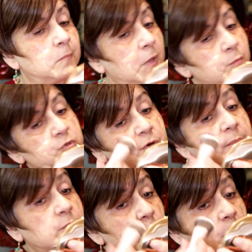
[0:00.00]
Almost
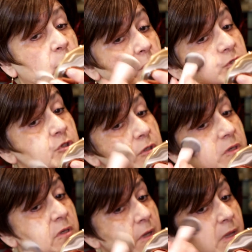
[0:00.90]
grabbed the wrong brush.
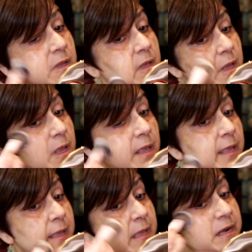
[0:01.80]

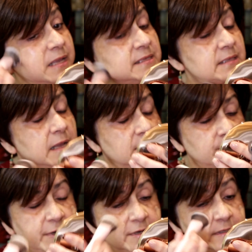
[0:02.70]
It
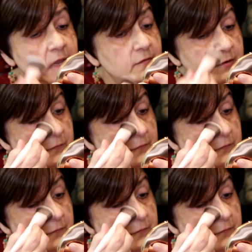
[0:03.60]
doesn't have any